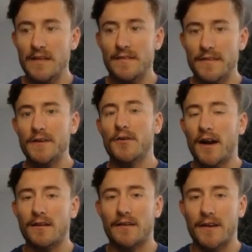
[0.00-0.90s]
Then you're
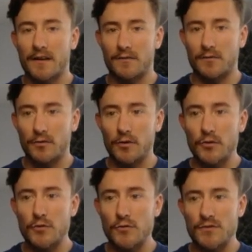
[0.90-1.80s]
kind of going to
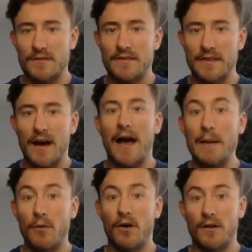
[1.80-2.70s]
lose the
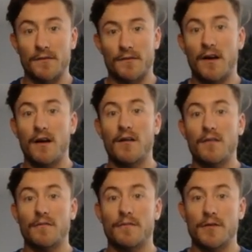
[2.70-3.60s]
eyeballs
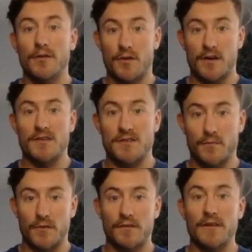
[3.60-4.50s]
of your
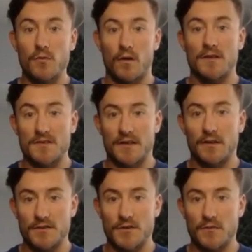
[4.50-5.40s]
customers that you want to
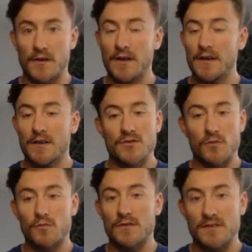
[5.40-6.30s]
sell to.
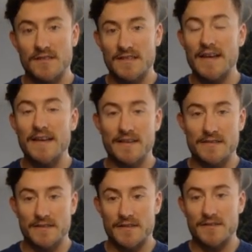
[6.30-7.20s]
So stay
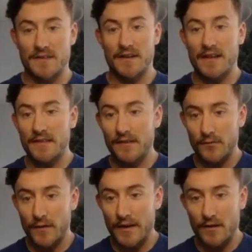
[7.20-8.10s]
consistent. And
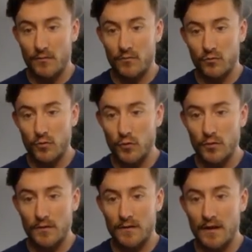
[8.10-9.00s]
this right here,
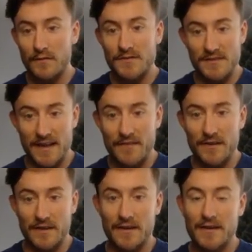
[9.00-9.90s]
rule of 7,